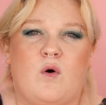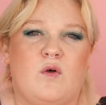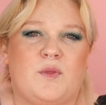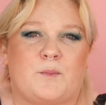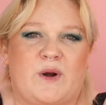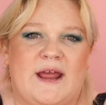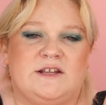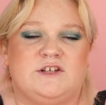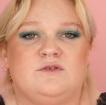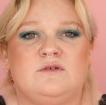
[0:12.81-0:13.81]
all the
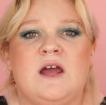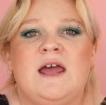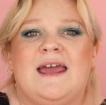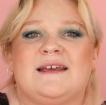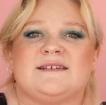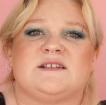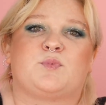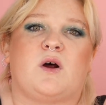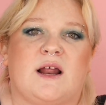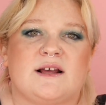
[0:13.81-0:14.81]
brand new Essence
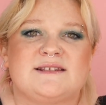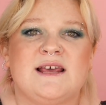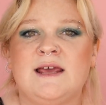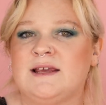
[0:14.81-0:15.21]
products.